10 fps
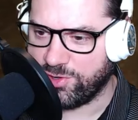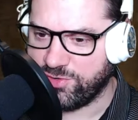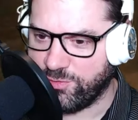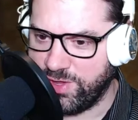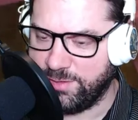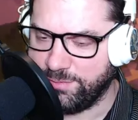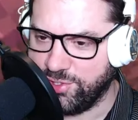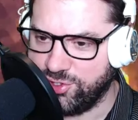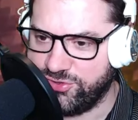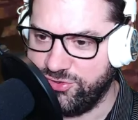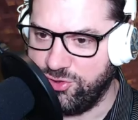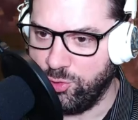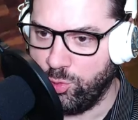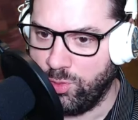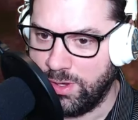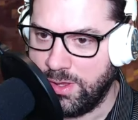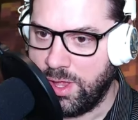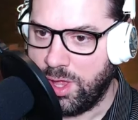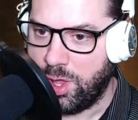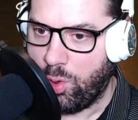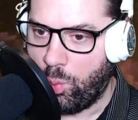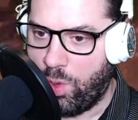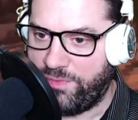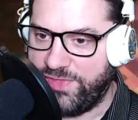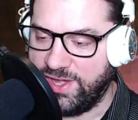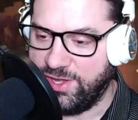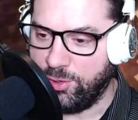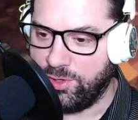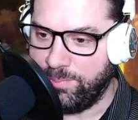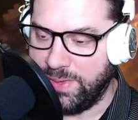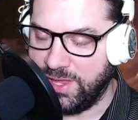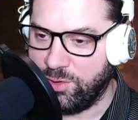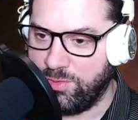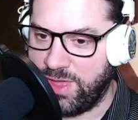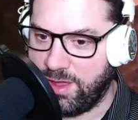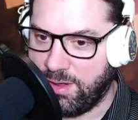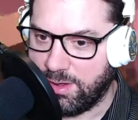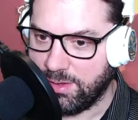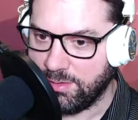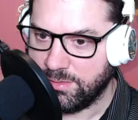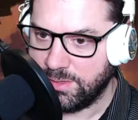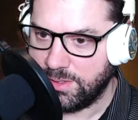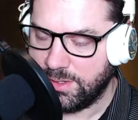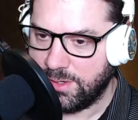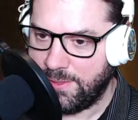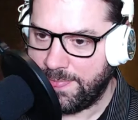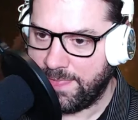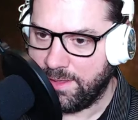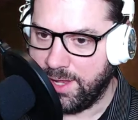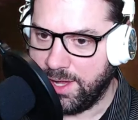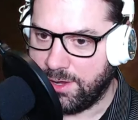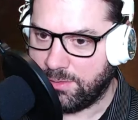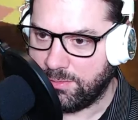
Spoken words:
freedom to just do what they do, to be who they are, you know?